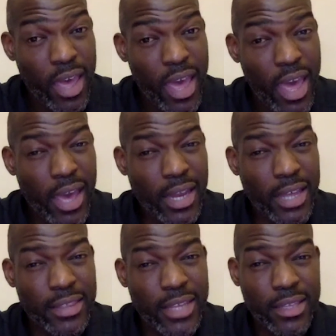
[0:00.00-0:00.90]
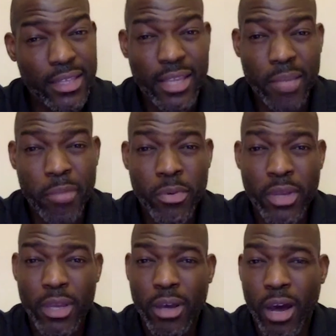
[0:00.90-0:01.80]
And I think the thing people
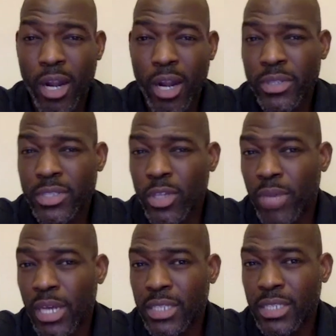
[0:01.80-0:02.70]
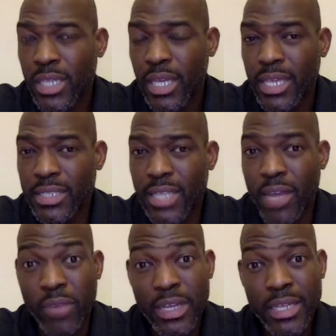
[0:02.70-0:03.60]
get caught up with so much is they
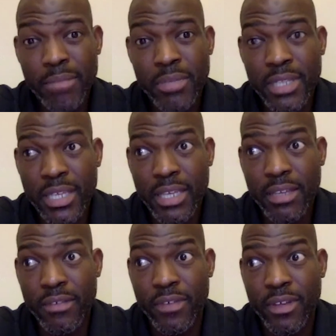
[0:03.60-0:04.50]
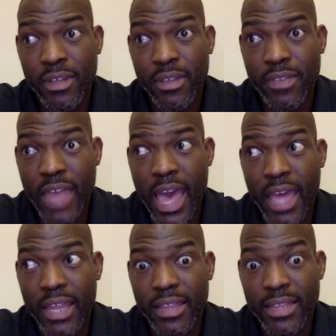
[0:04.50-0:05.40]
really believe that
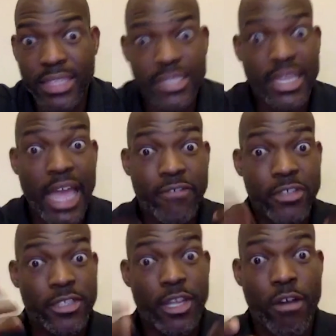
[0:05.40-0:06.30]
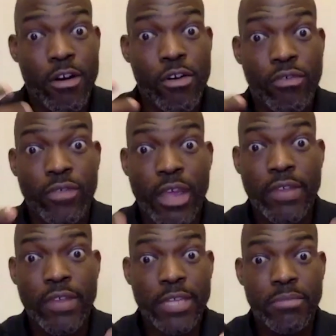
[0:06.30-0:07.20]
this life is their own. They
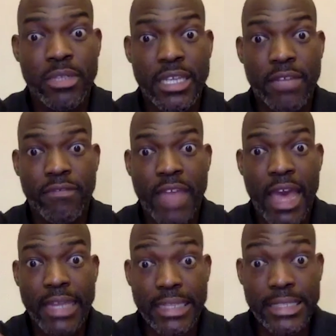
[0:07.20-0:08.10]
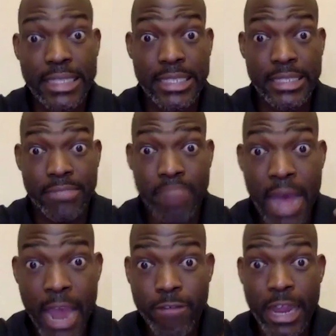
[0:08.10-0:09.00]
really believe that this is
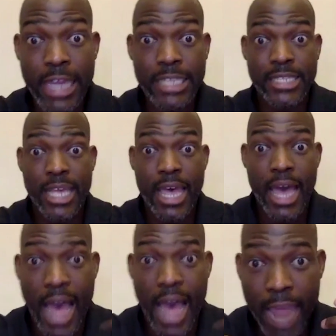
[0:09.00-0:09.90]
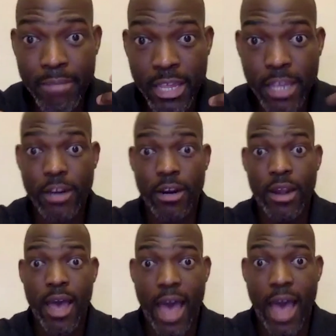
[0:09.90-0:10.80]
my race. I'm here.
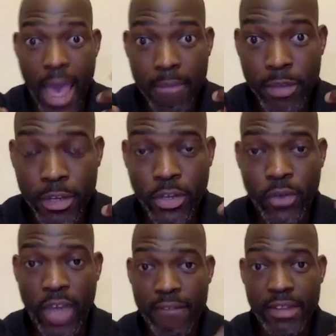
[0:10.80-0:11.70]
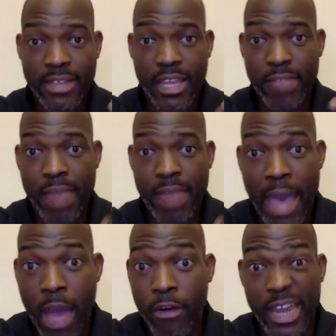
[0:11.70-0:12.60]
I'm going to do everything in my
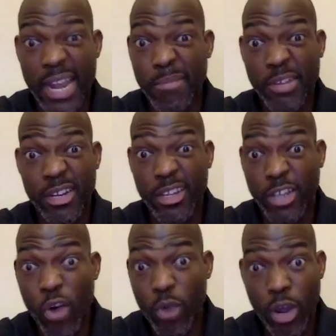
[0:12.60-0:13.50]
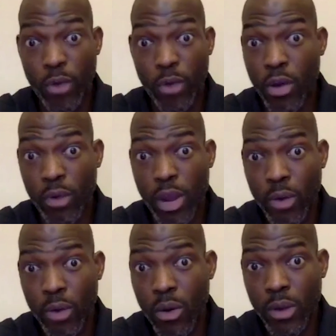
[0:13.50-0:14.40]
power, and I'm going to go, go, go, go,
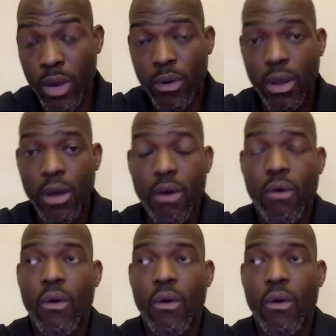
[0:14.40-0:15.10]
go, go, go.